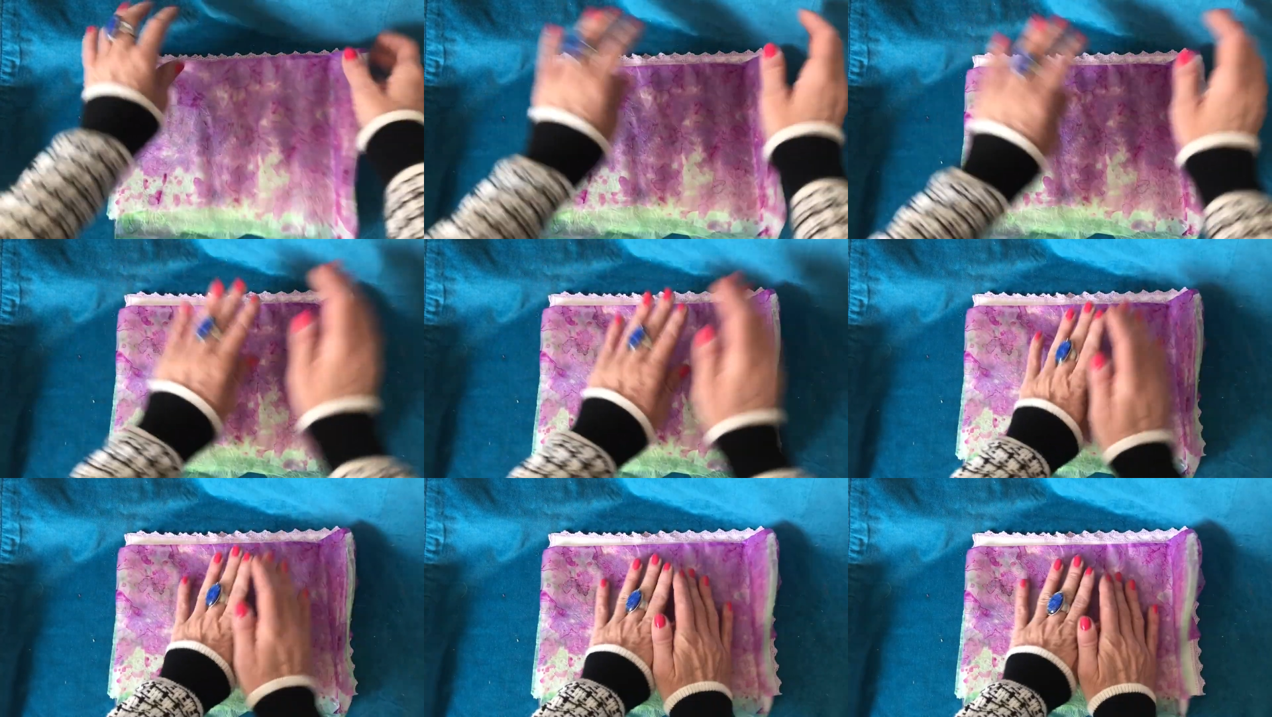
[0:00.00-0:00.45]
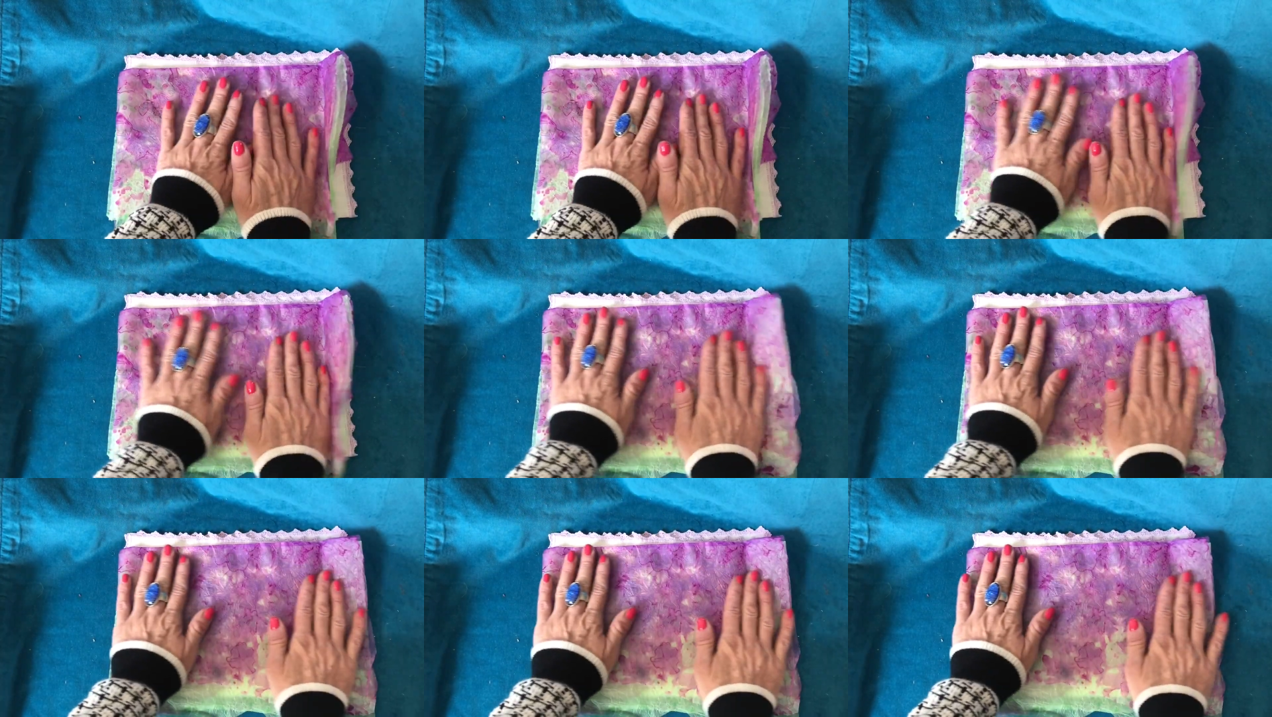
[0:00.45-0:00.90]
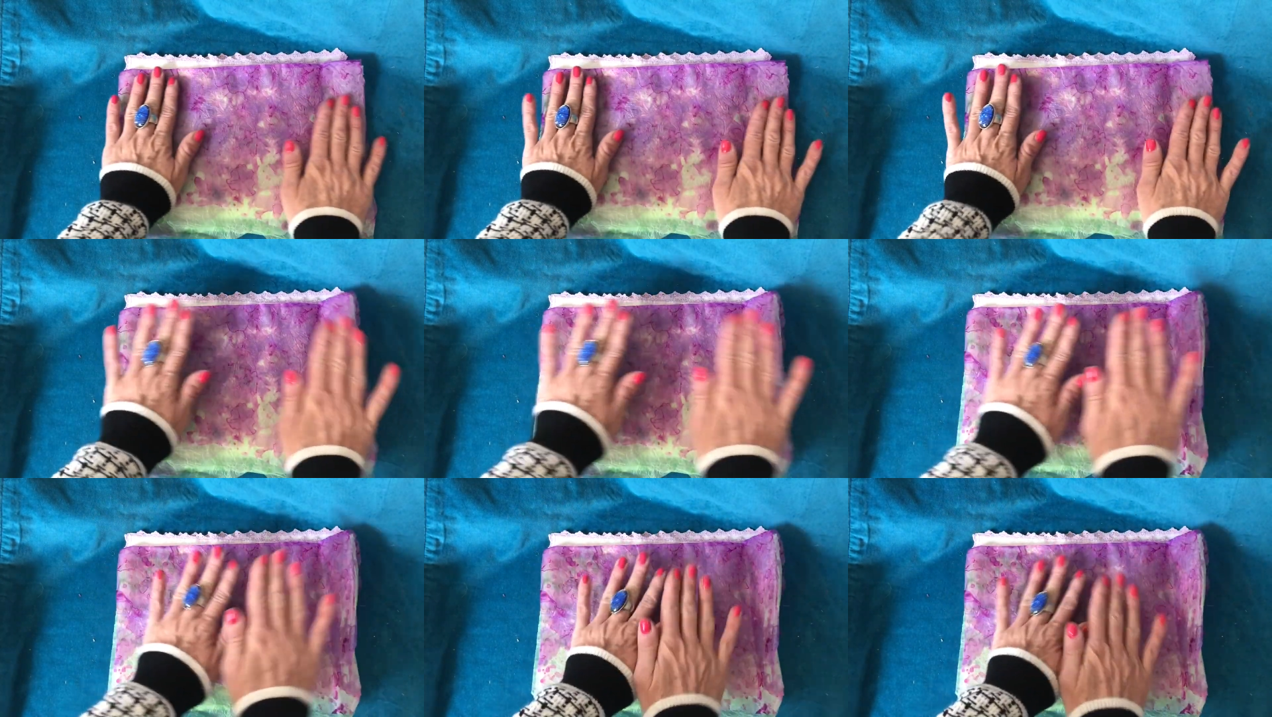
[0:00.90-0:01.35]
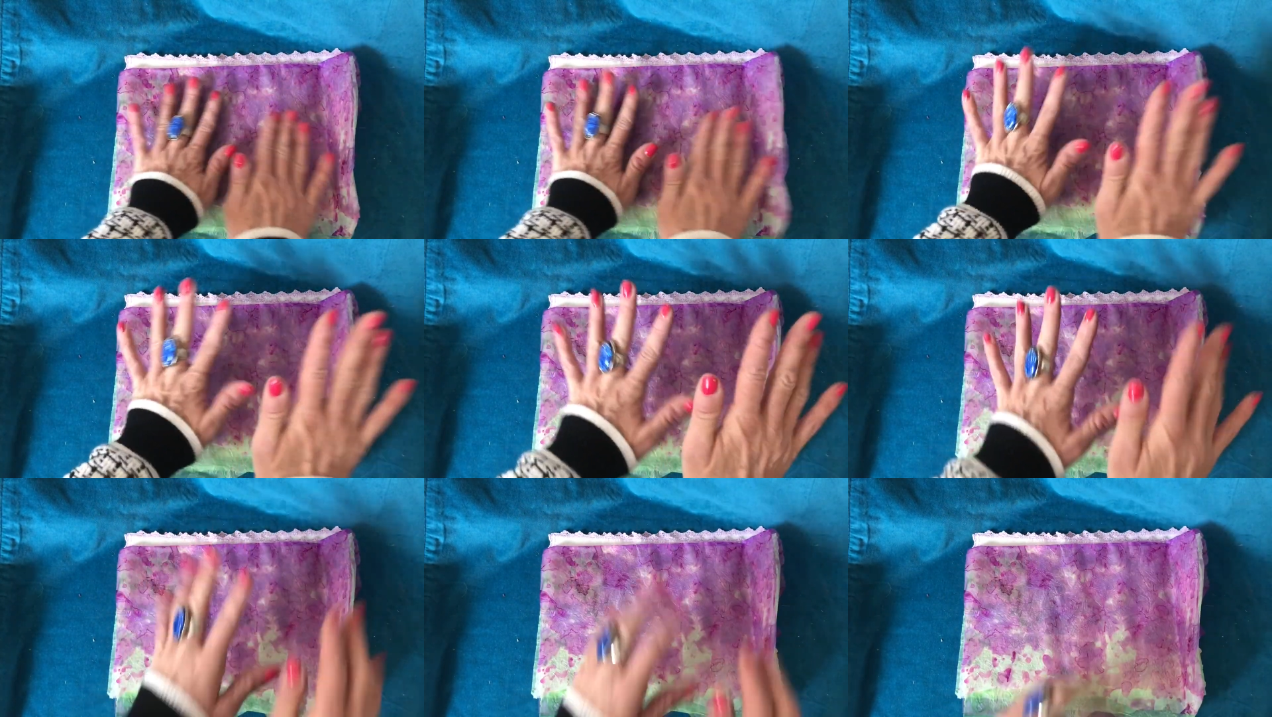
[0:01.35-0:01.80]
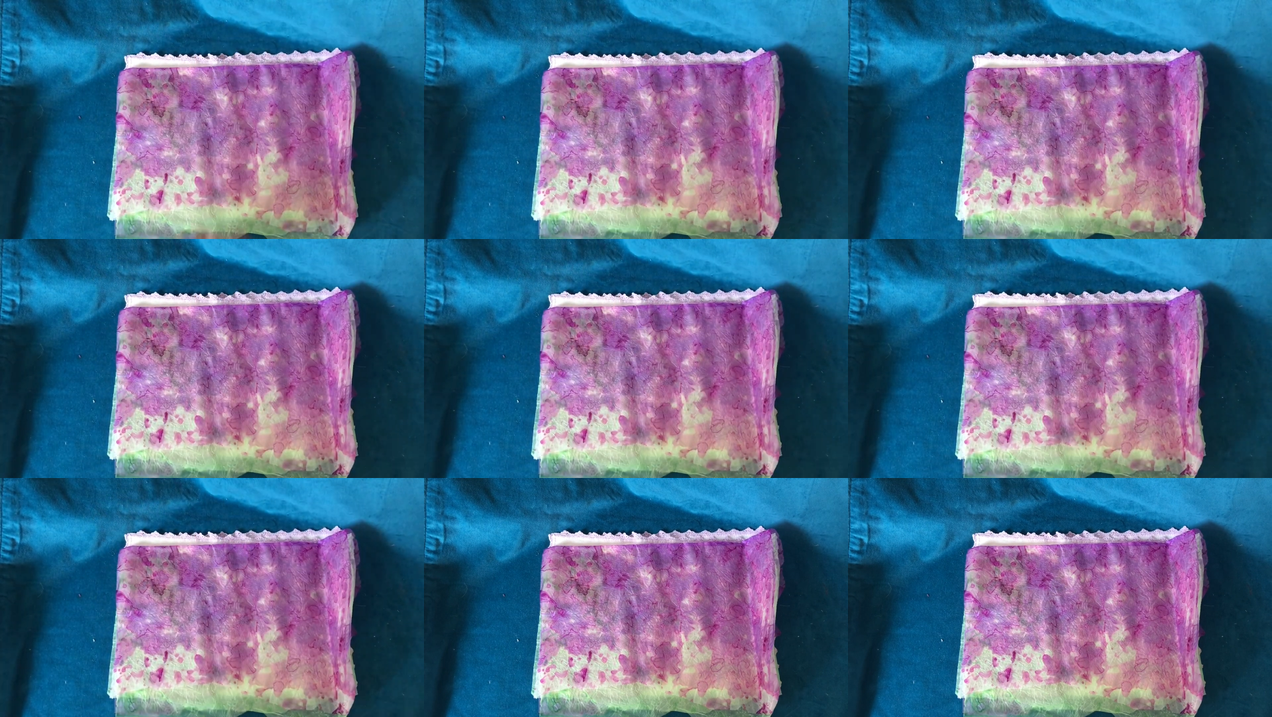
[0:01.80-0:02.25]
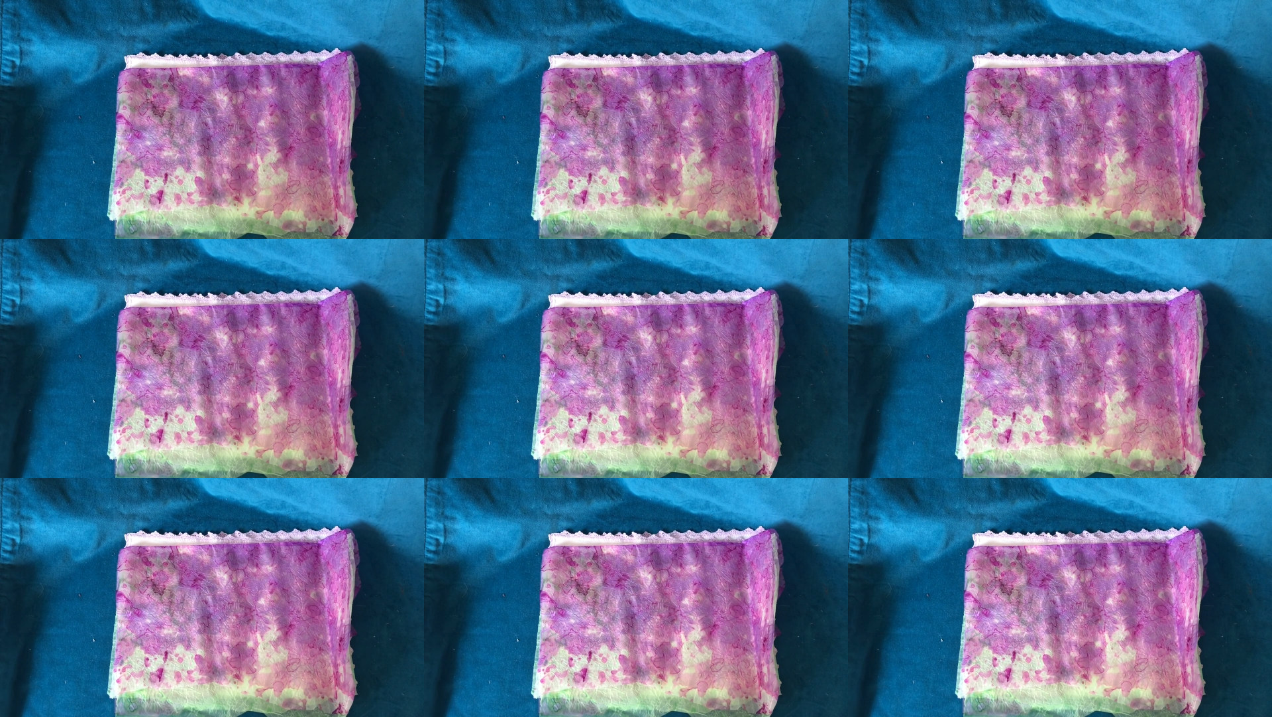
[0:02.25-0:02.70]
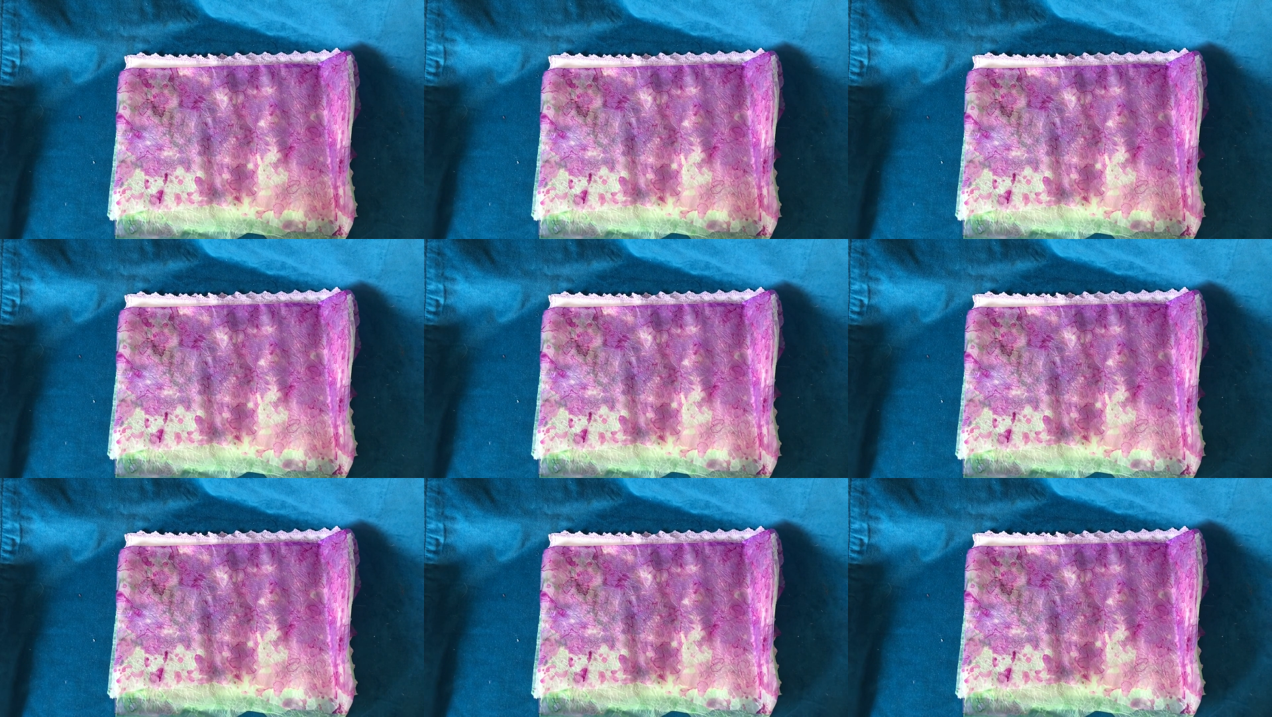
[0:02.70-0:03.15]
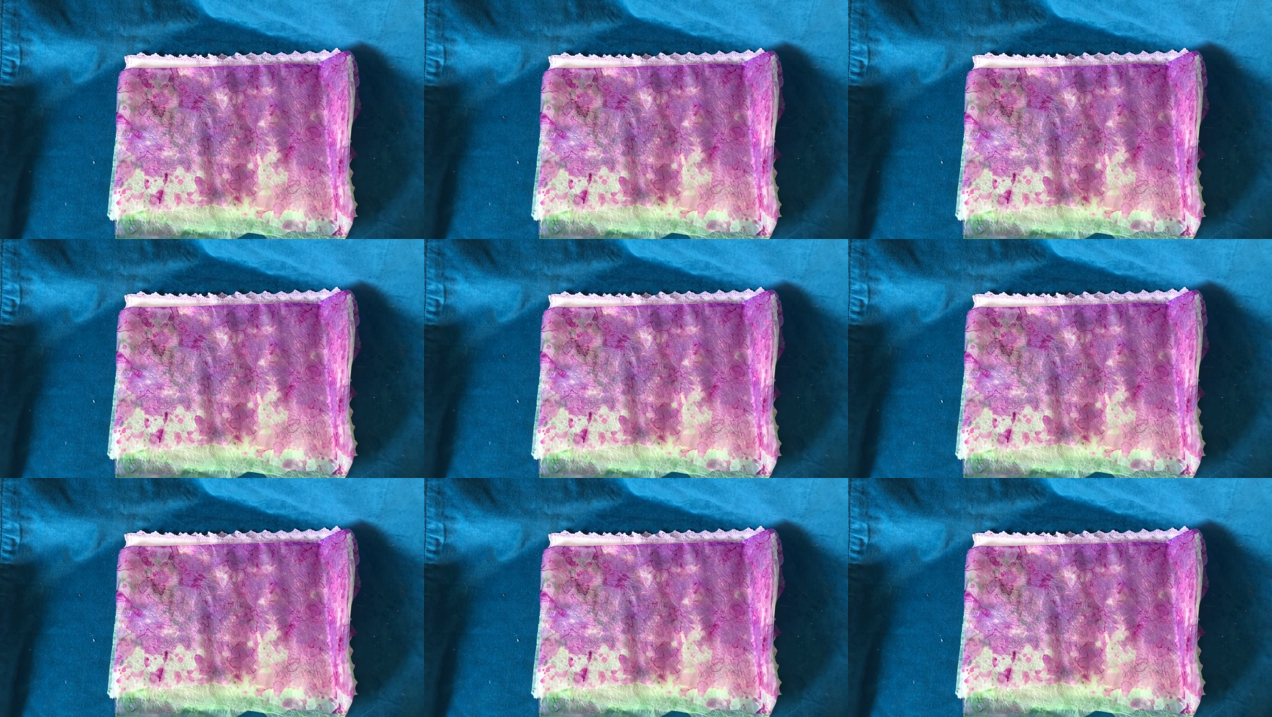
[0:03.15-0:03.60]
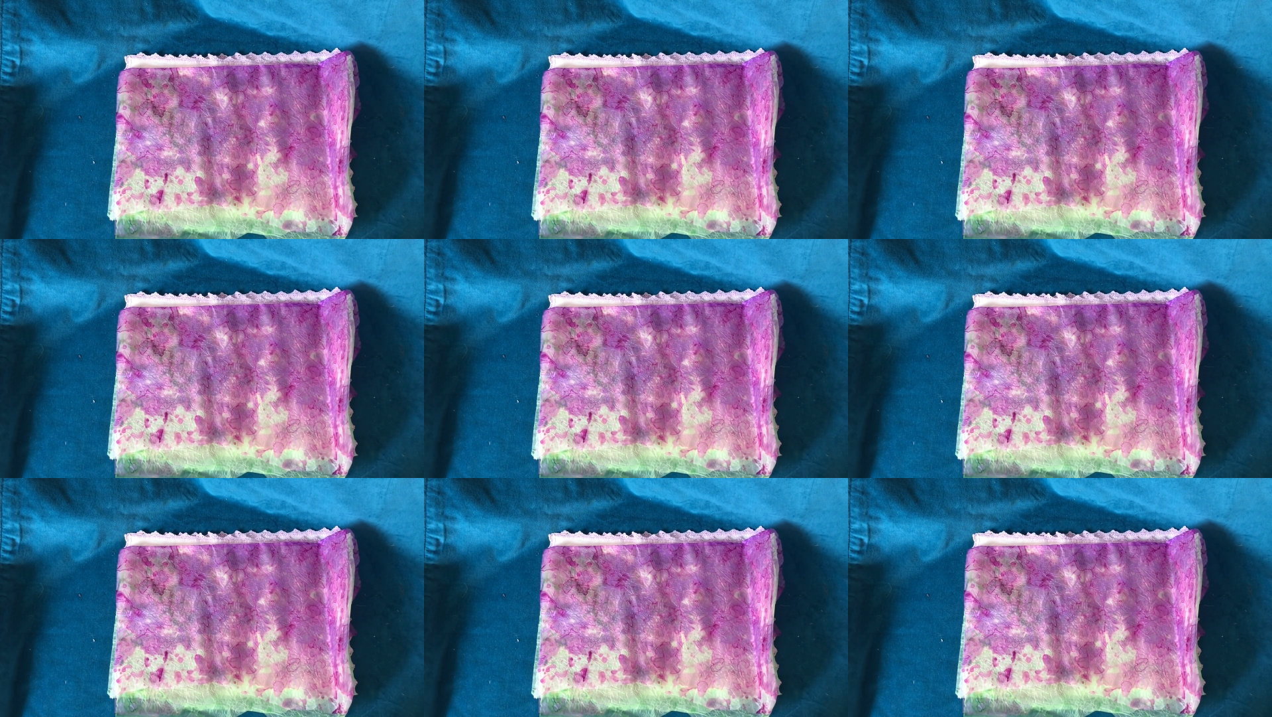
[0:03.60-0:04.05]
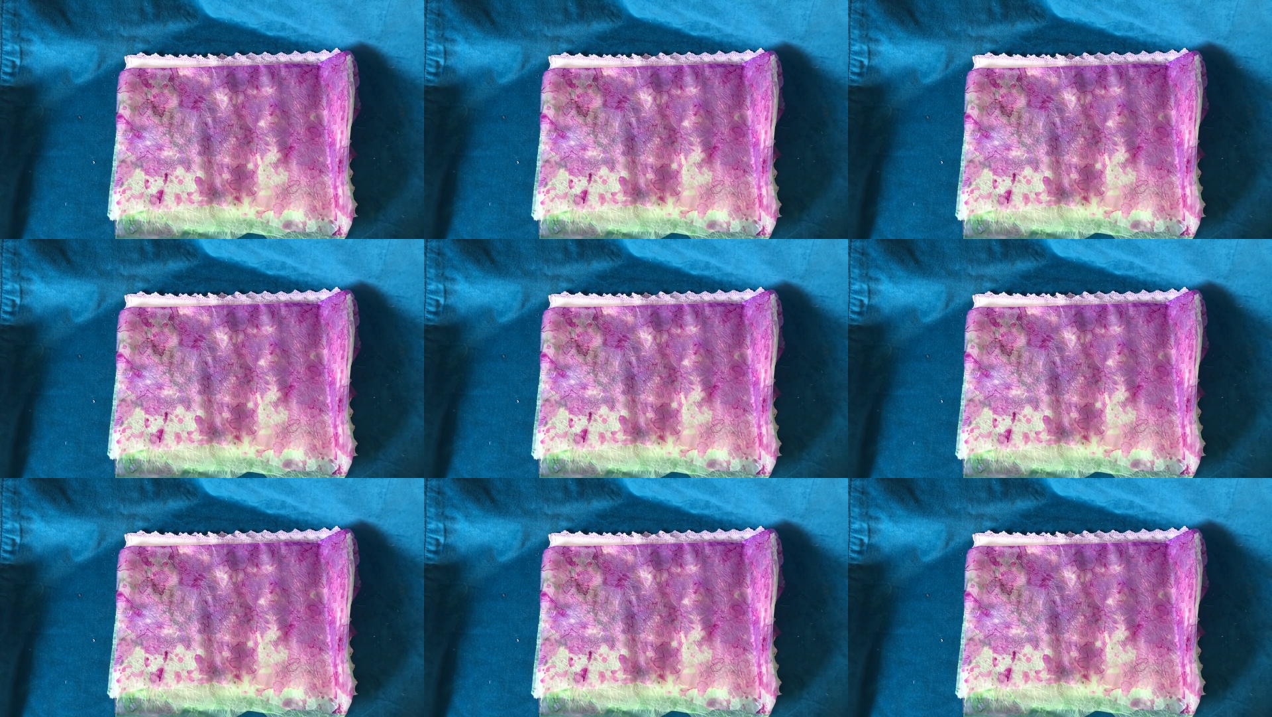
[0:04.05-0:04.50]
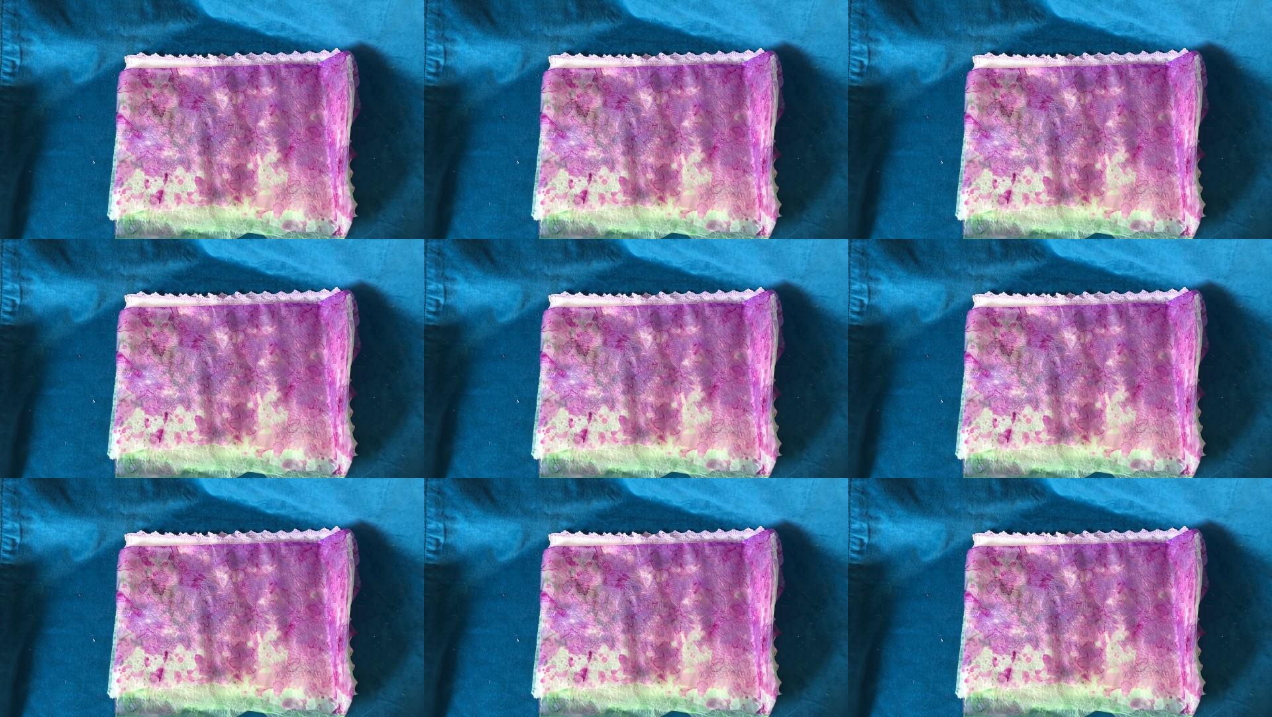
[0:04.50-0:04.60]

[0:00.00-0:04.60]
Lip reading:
(no speaker visible)